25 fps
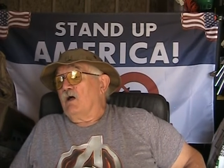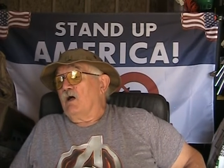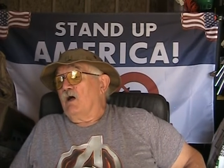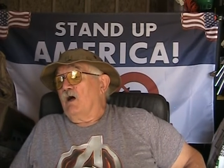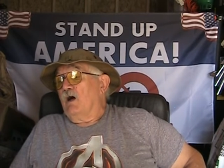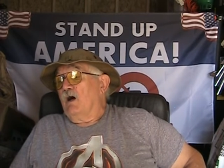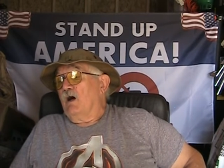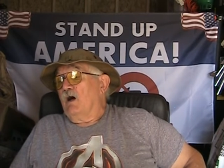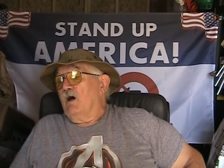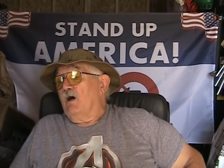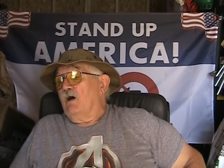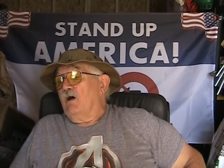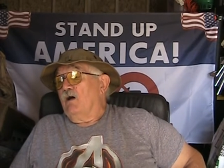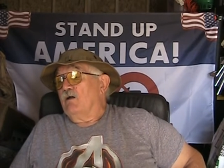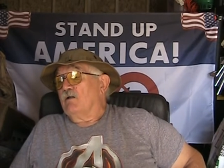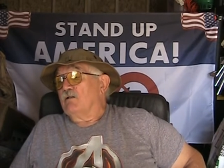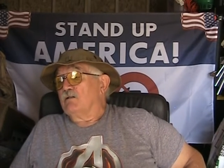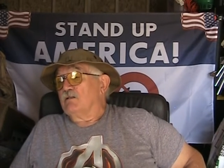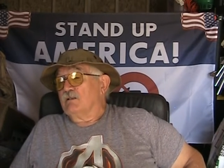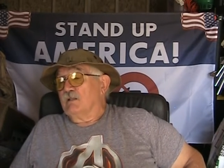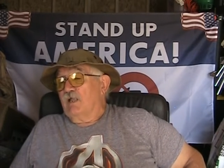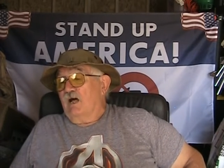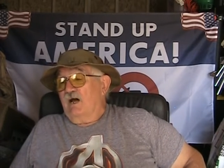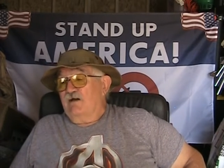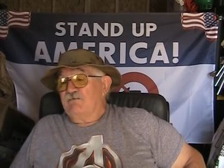Uh,
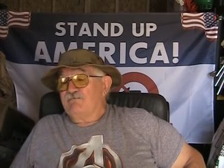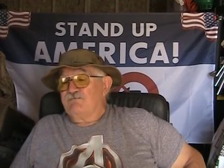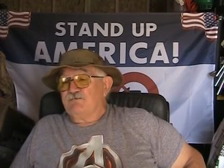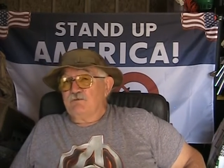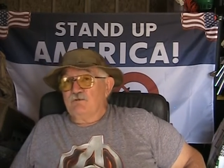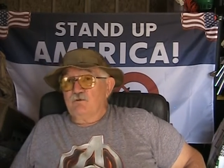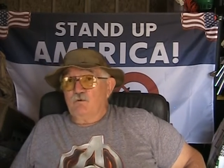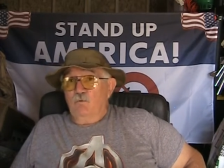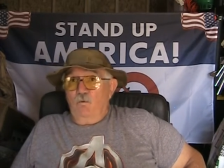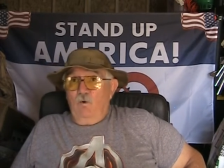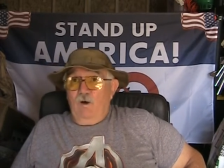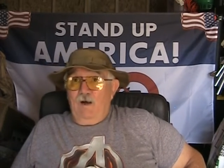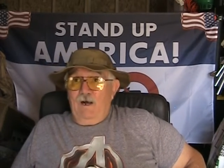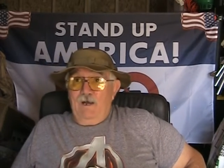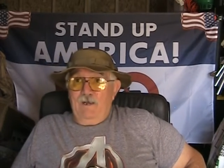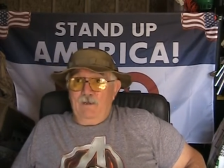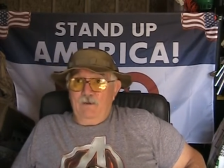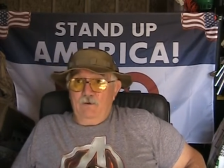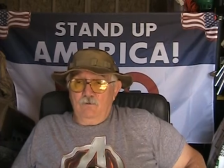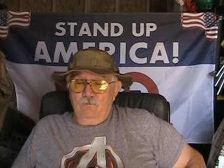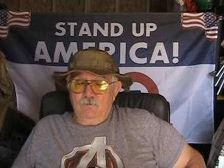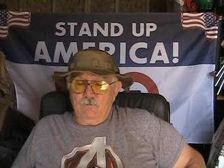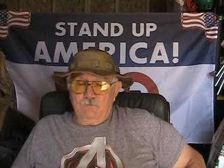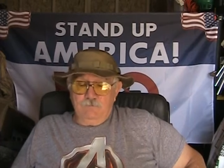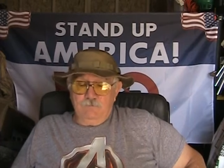Life in the Wild.